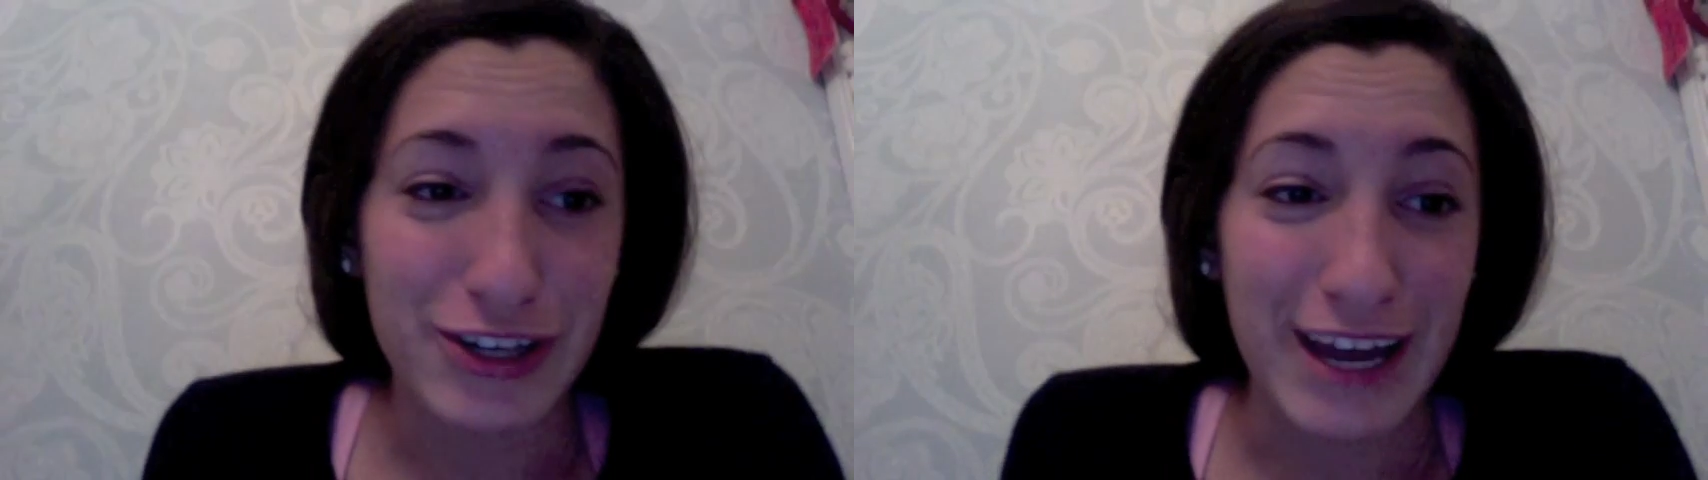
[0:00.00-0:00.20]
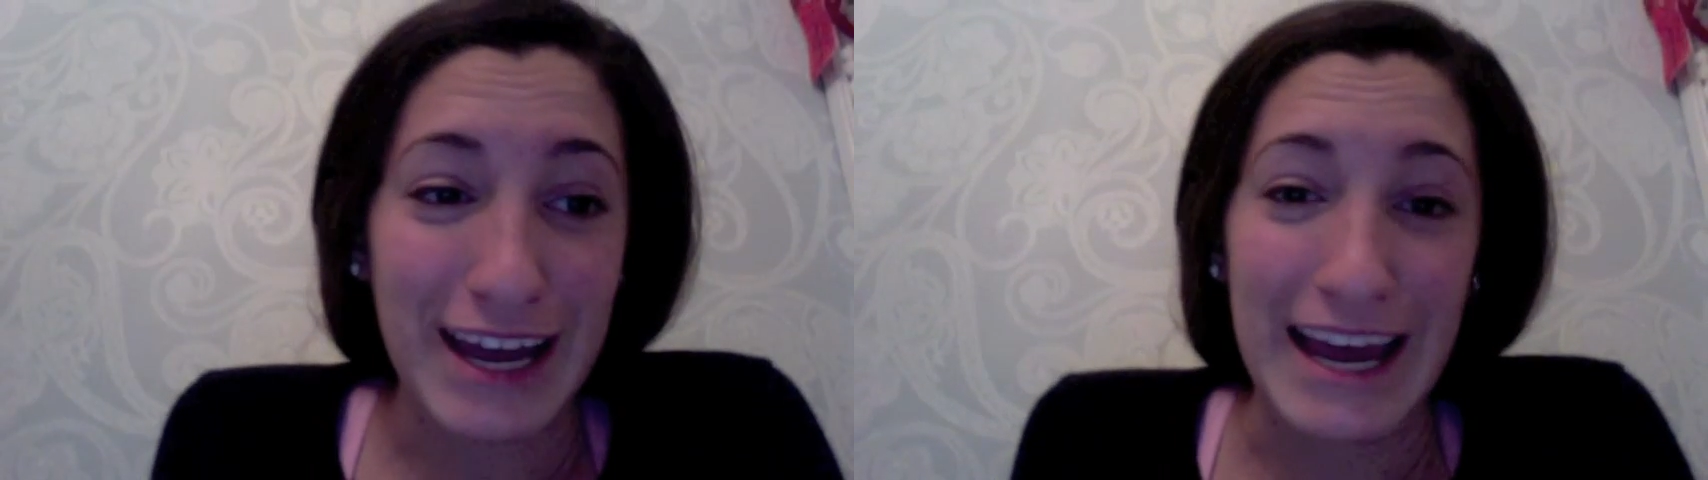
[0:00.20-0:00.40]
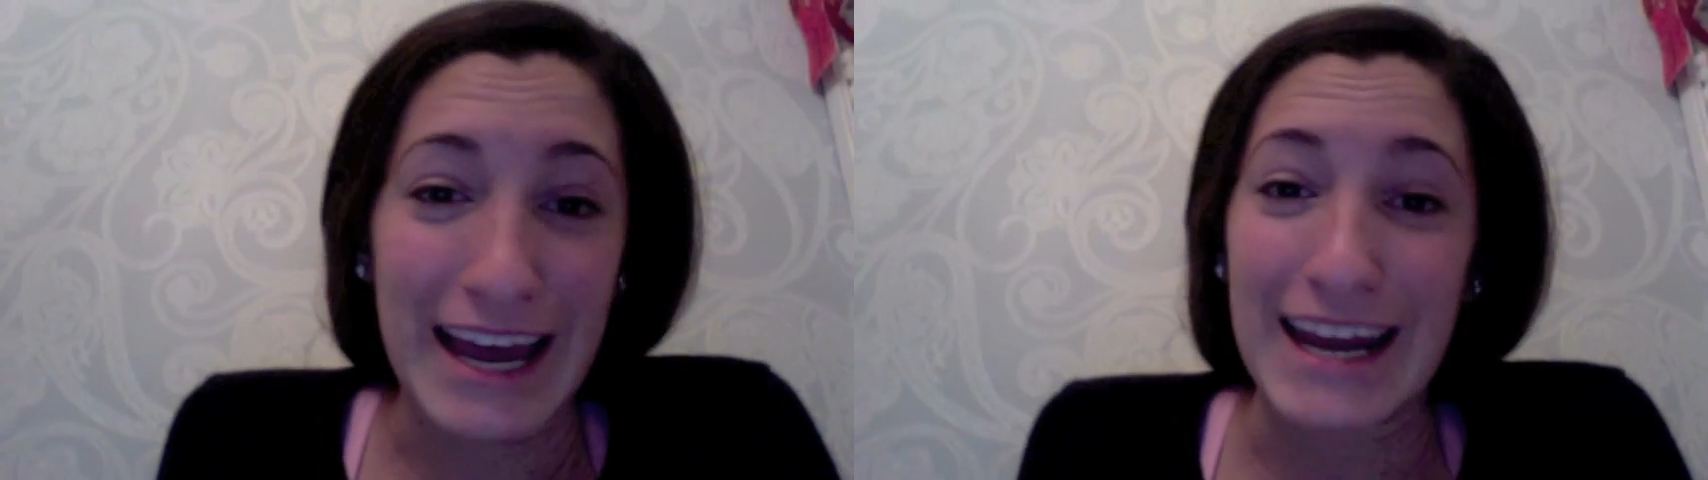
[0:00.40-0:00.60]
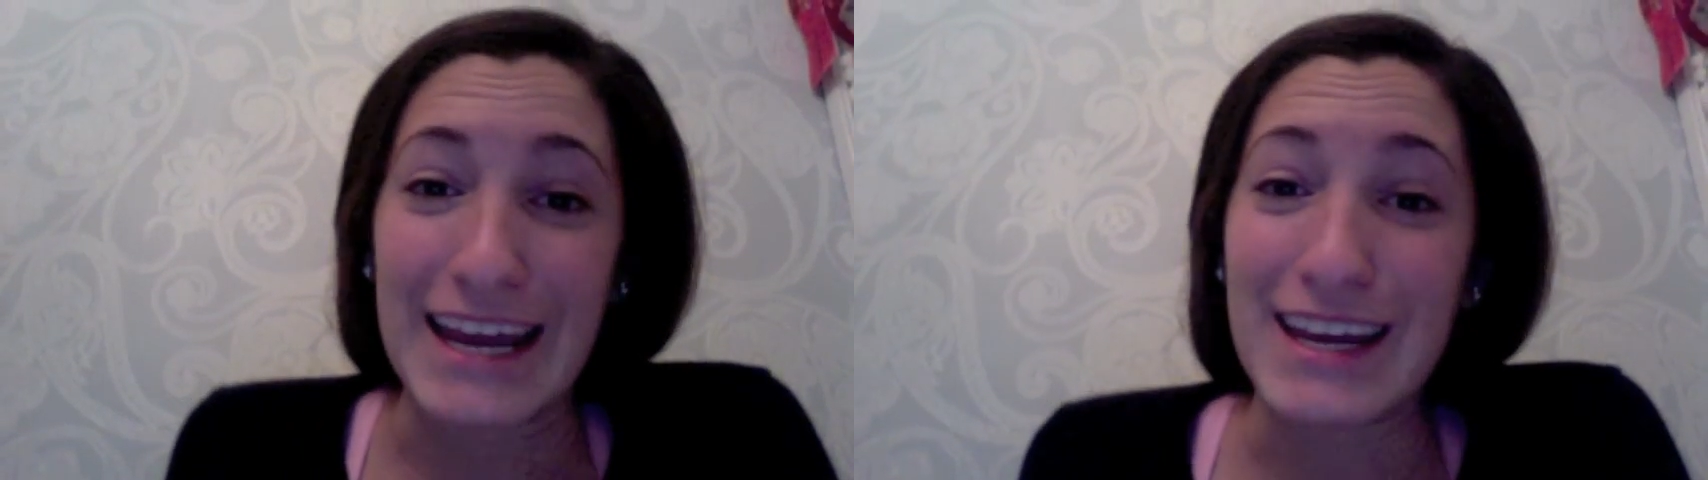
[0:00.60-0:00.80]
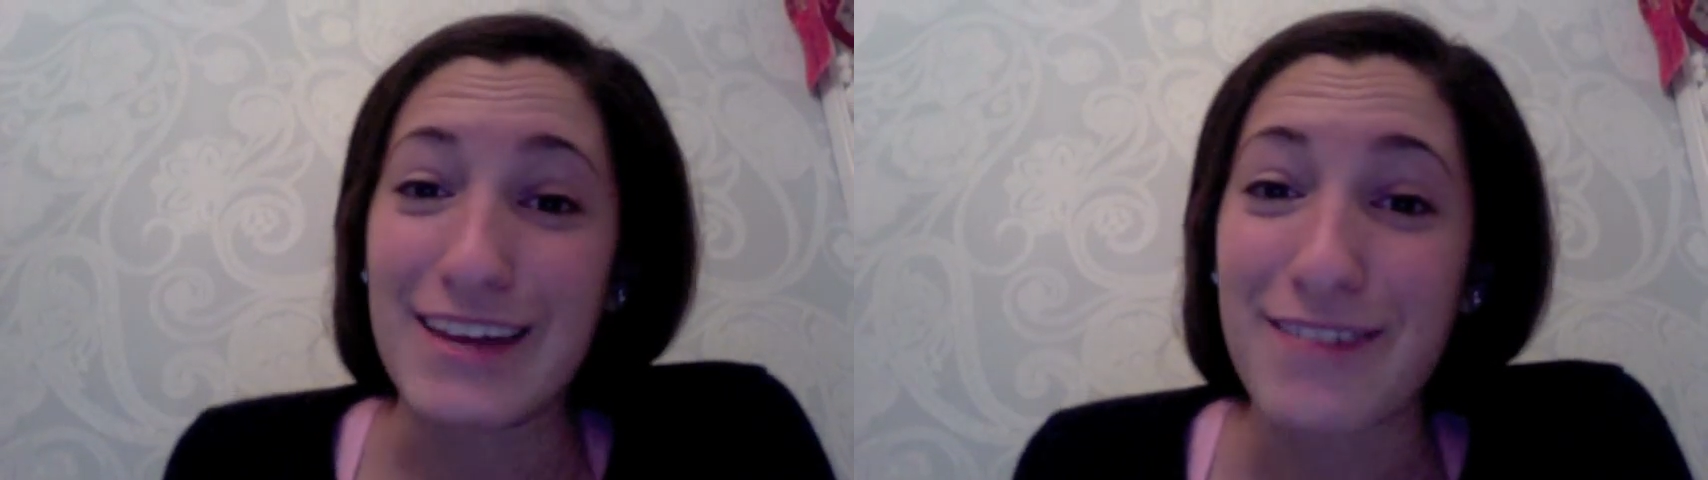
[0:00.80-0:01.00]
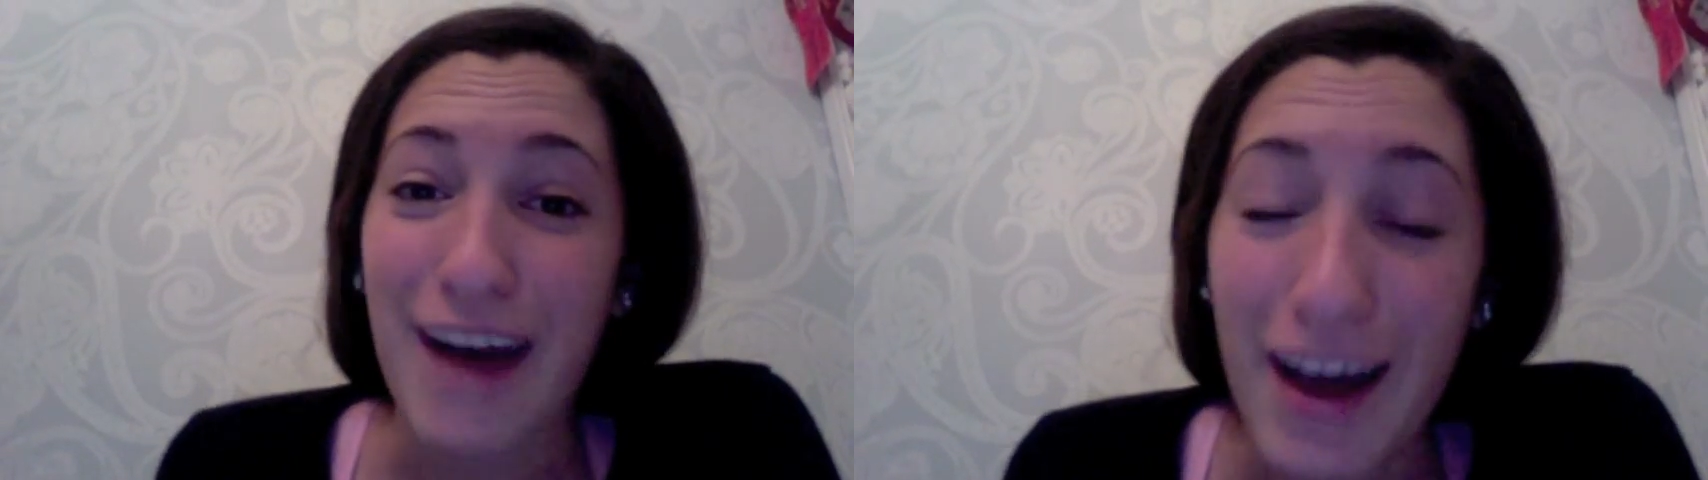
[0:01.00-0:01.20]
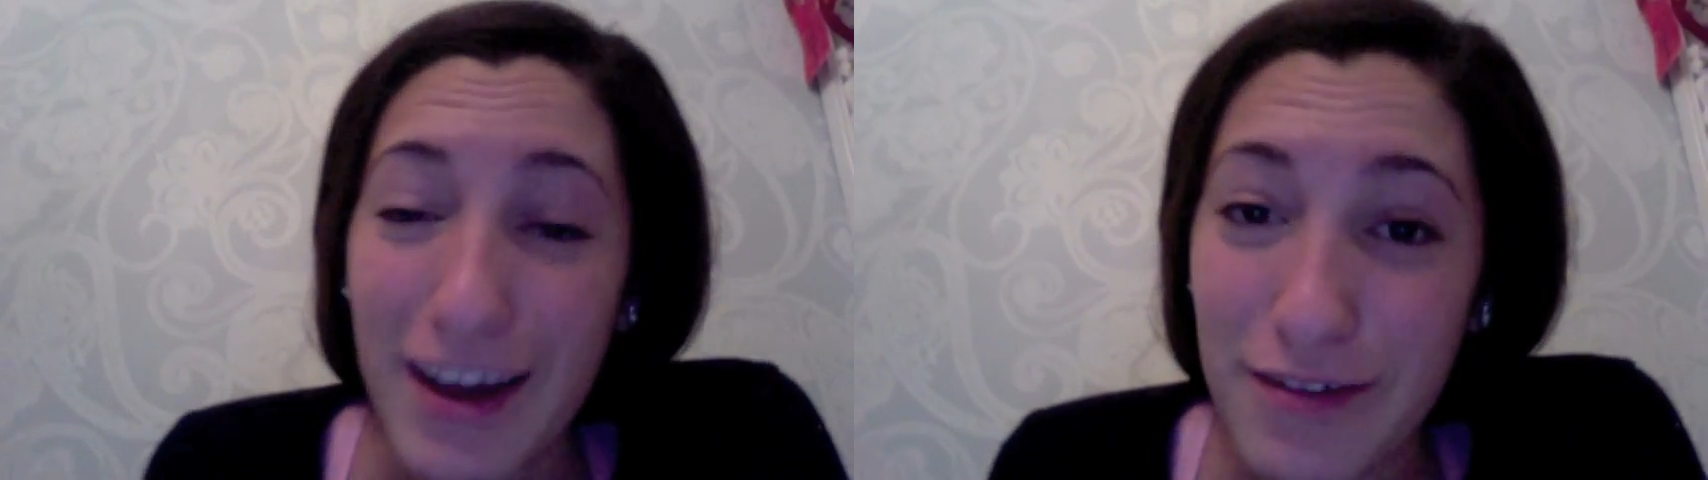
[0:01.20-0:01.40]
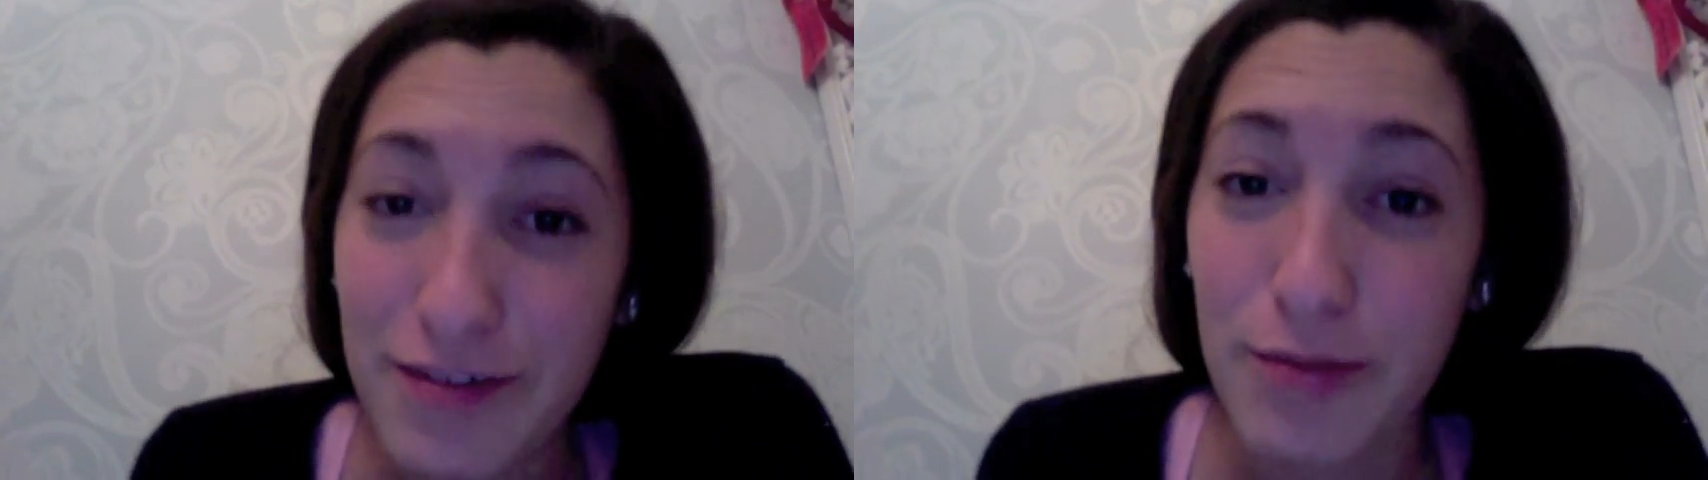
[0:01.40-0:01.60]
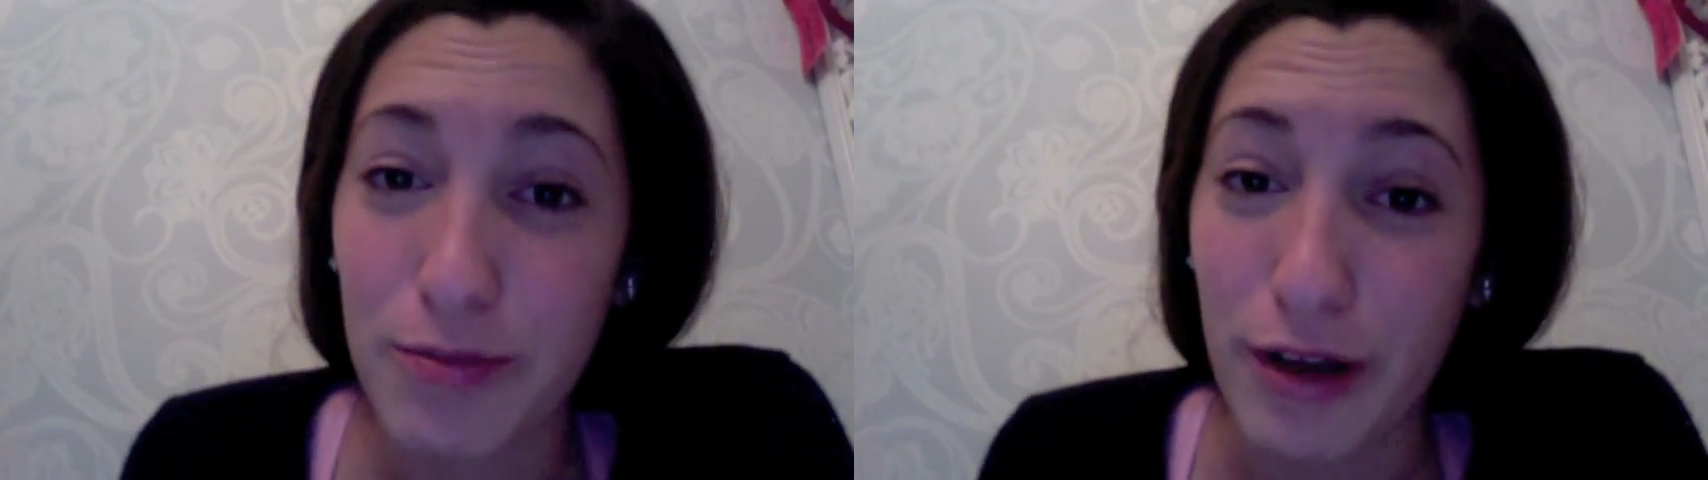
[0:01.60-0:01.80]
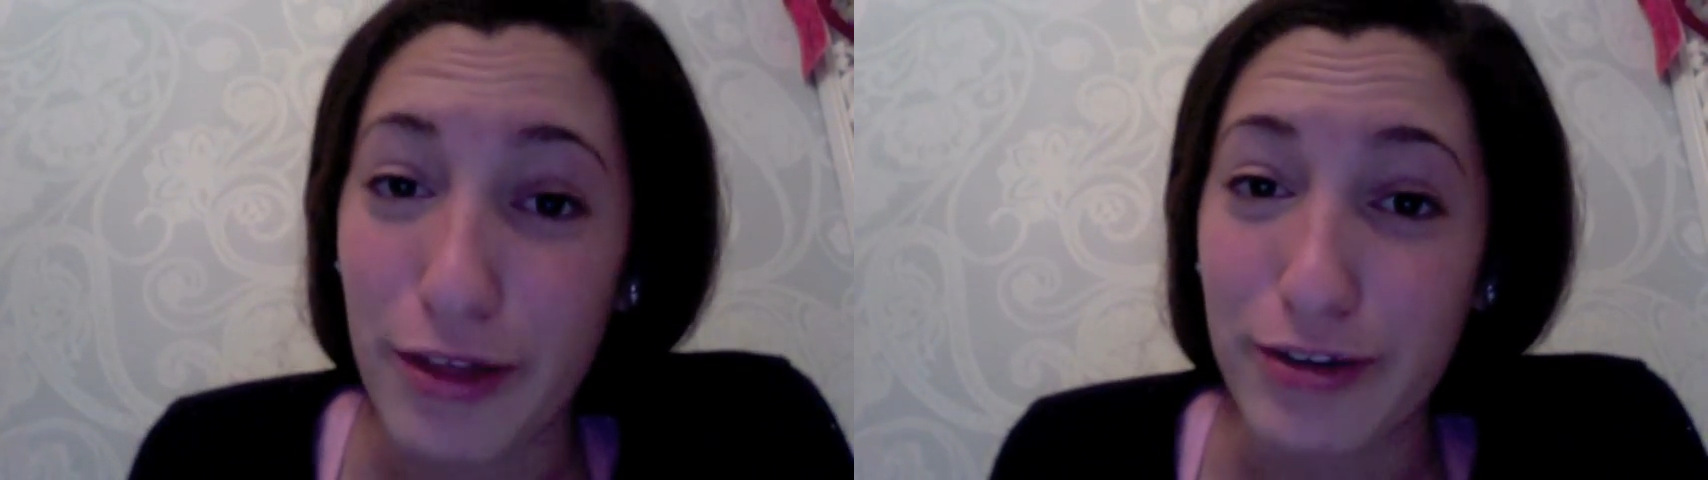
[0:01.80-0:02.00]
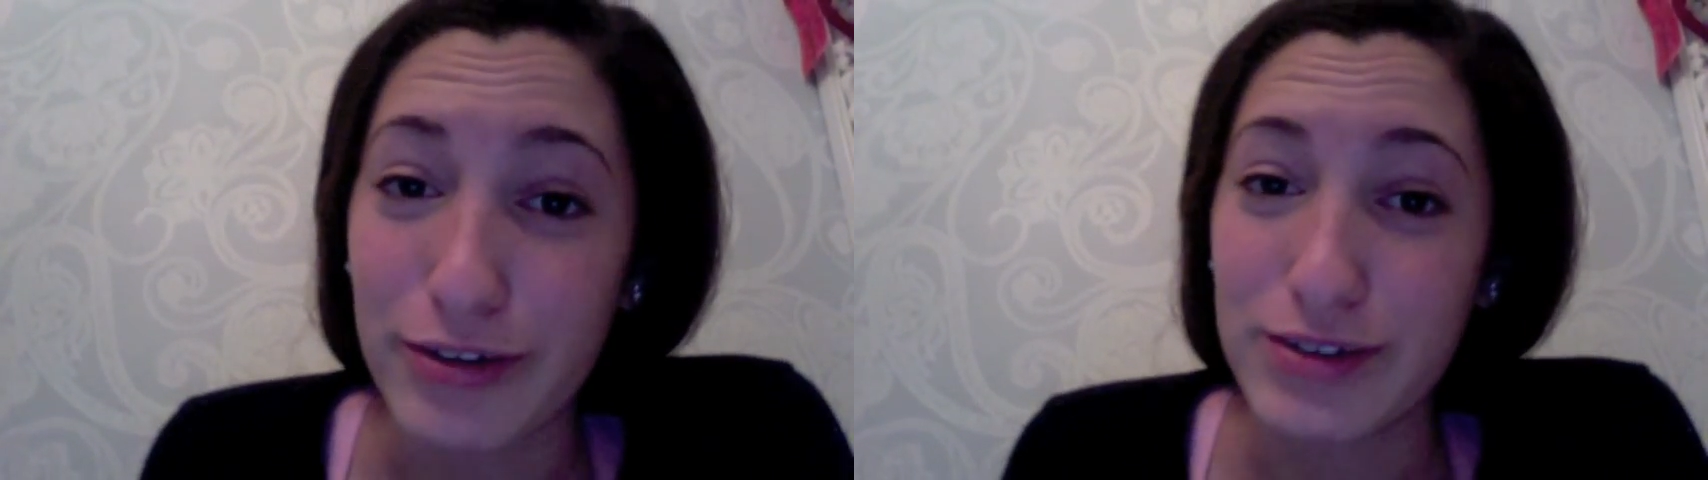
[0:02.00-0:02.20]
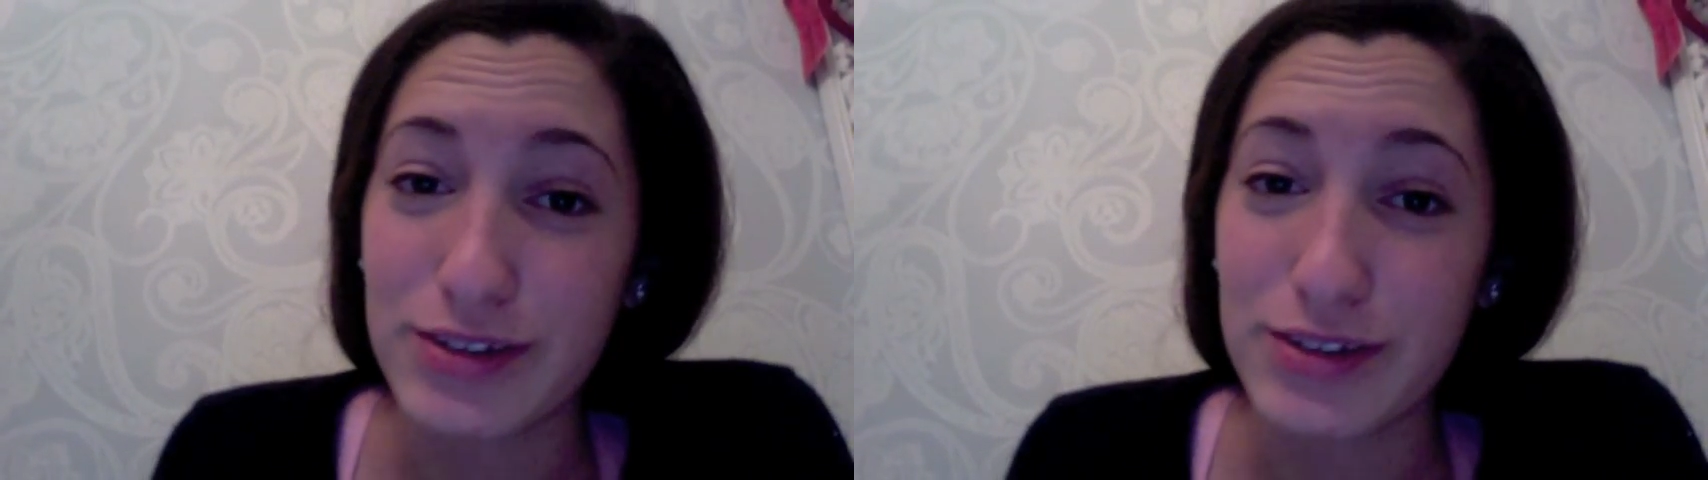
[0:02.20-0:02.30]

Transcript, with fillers: I had 85 brothers,